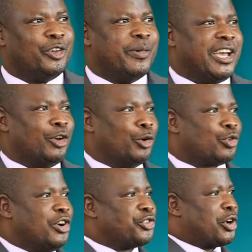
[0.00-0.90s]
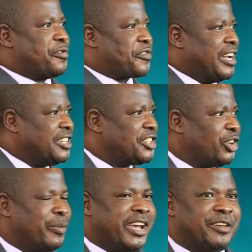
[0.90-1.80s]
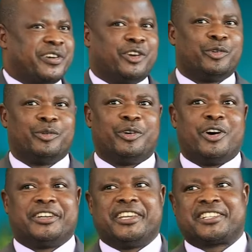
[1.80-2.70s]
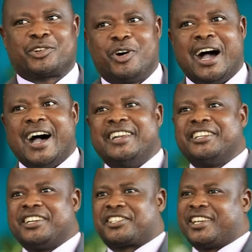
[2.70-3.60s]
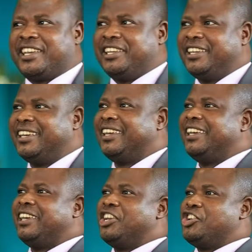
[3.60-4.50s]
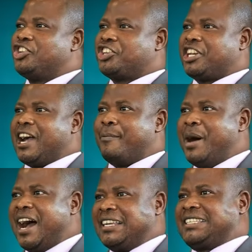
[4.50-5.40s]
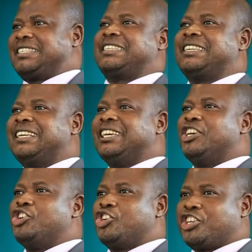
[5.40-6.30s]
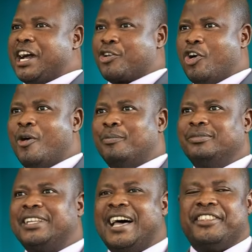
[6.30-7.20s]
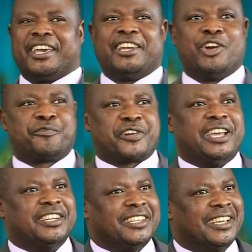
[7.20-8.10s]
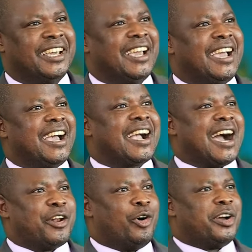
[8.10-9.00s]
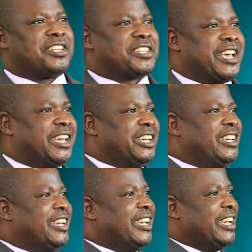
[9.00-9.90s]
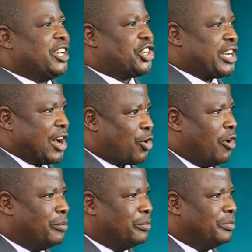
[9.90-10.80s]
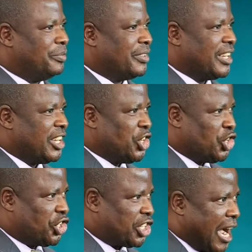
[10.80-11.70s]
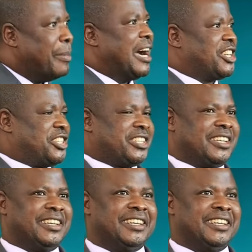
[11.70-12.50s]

You may look onto your friend, you may even hold his or her hand and say, Shabbat Shalom, and then your friend can always say, Shalom Shabbat.